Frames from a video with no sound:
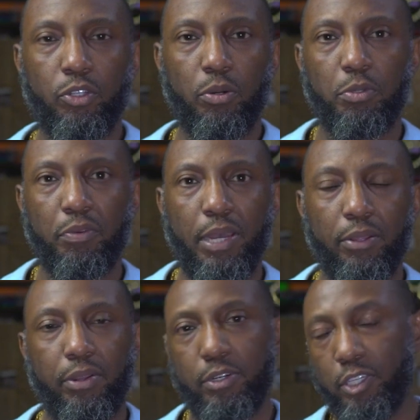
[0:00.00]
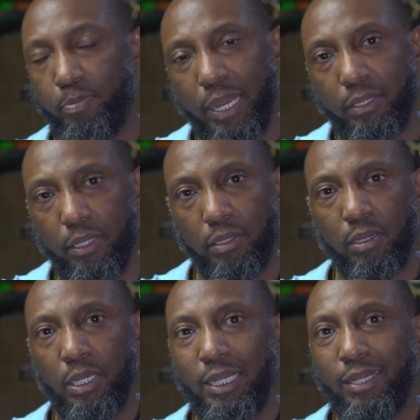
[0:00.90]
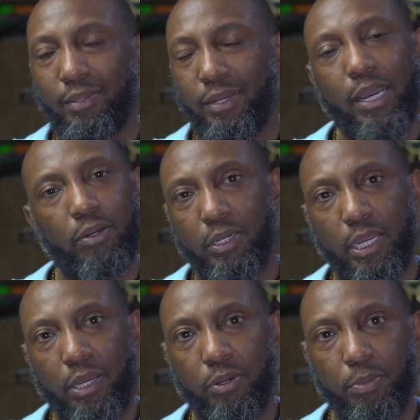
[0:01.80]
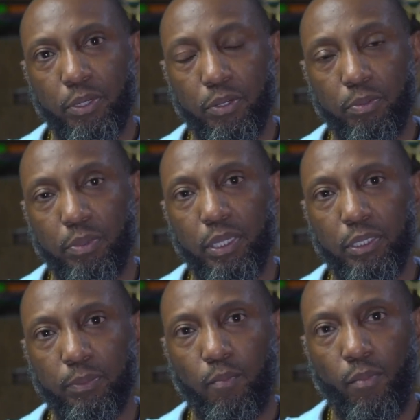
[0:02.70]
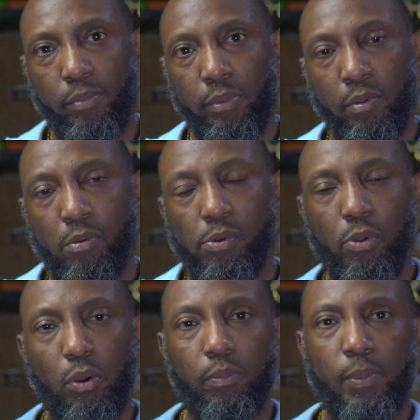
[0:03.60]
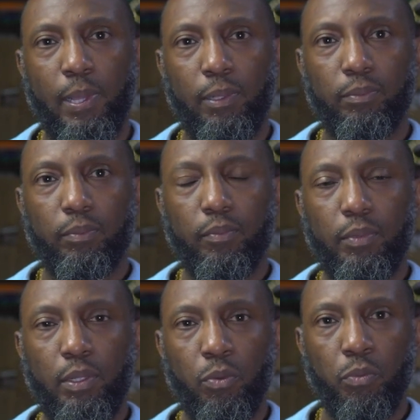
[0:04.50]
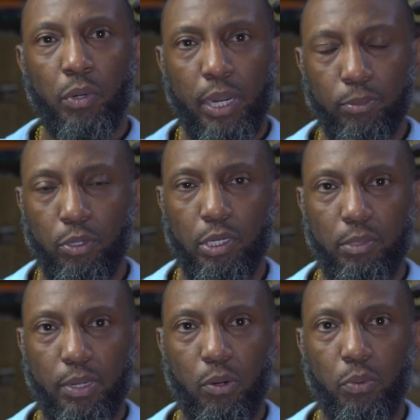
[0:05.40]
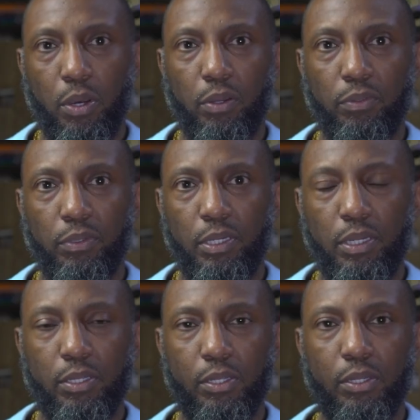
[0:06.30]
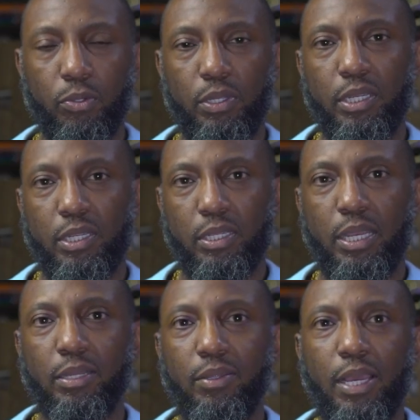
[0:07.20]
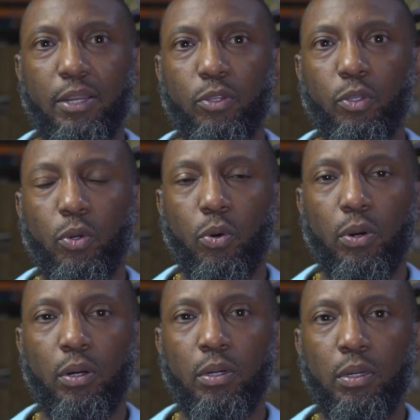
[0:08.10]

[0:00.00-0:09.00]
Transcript: terms of how they're spending, they're not going to end up in a good place. So when I'm talking about wealth, it's to the extent that your